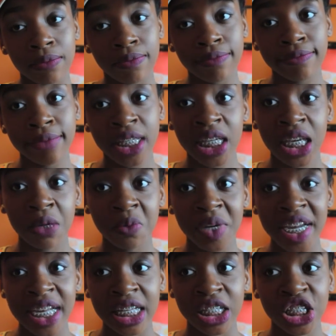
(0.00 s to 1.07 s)
me and
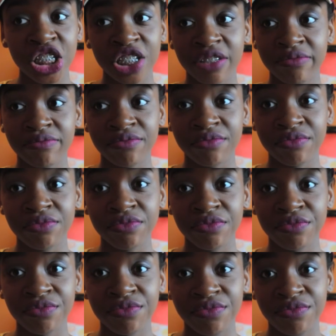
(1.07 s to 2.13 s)
Ranch,
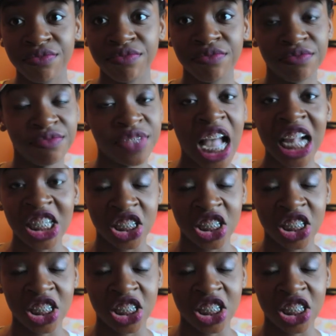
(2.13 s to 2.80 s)
I